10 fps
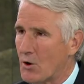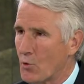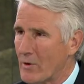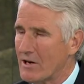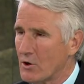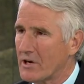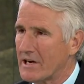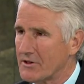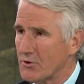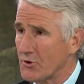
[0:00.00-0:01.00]
re-looking
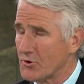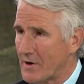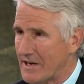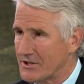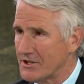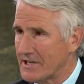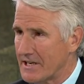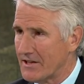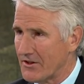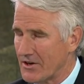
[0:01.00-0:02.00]
at their strategy
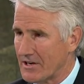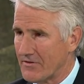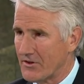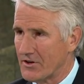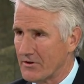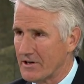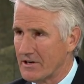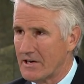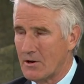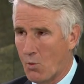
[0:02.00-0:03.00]
inside of Syria
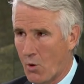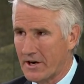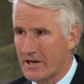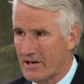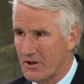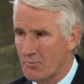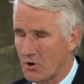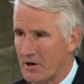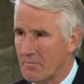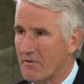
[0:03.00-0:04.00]
and what it has
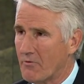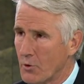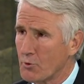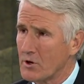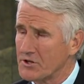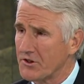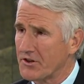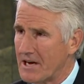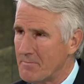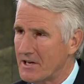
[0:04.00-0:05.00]
brought. Before the Russians
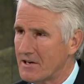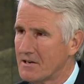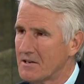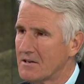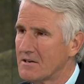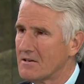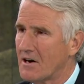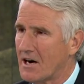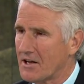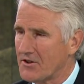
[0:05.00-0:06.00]
came in,
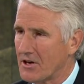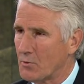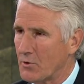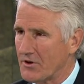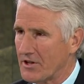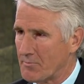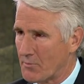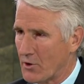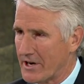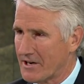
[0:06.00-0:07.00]
Assad was on the
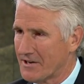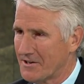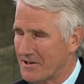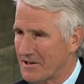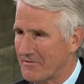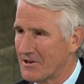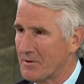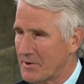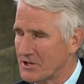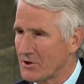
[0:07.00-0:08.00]
brink of
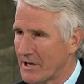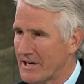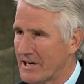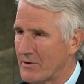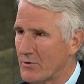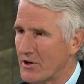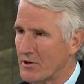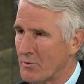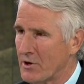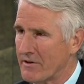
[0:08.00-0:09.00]
capitulating. He was on
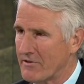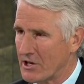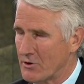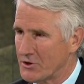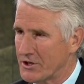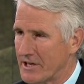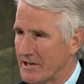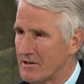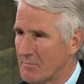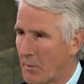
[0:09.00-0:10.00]
the brink of negotiating.
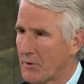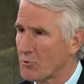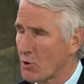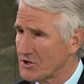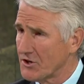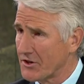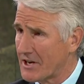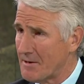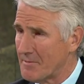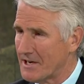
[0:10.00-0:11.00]
The moment the Russians
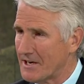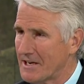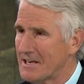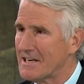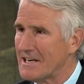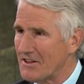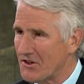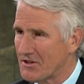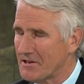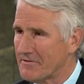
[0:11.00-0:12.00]
came in, he
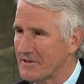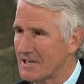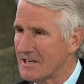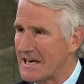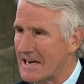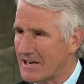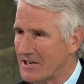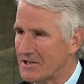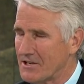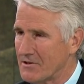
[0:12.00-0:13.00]
stiffened and he
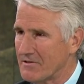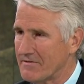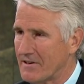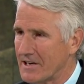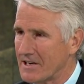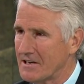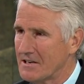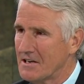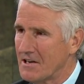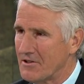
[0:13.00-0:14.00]
continued the fighting.
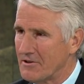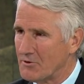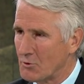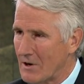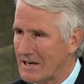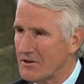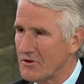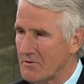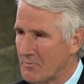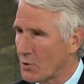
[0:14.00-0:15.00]
The direct
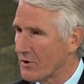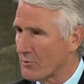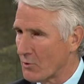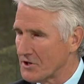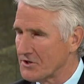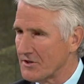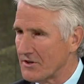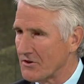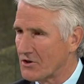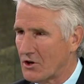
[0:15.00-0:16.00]
support of the Russians
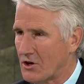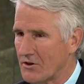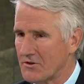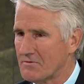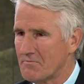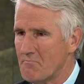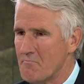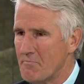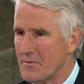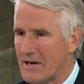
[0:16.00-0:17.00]
has caused
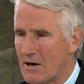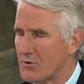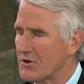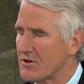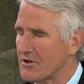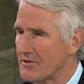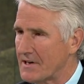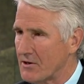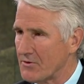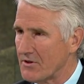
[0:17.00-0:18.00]
thousands and
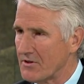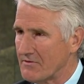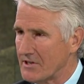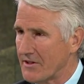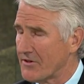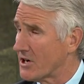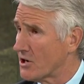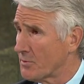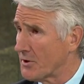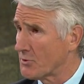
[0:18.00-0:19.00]
thousands of deaths, and I
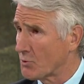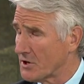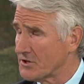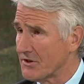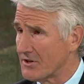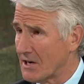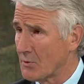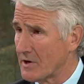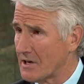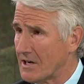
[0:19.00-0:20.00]
hope that the Russians now
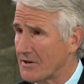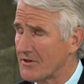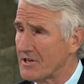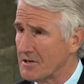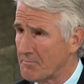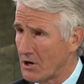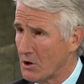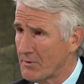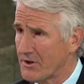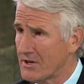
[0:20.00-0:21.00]
realize that
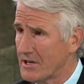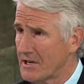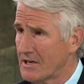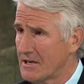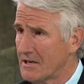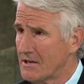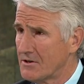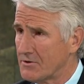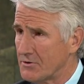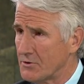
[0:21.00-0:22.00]
diplomacy
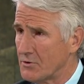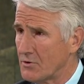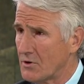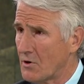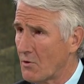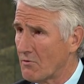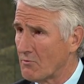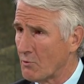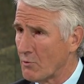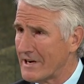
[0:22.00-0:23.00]
to
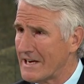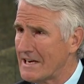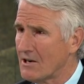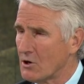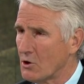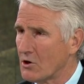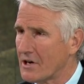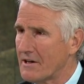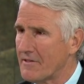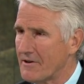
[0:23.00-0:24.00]
re-look
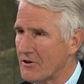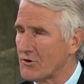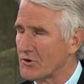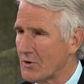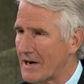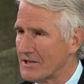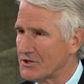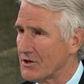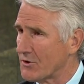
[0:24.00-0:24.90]
their strategy is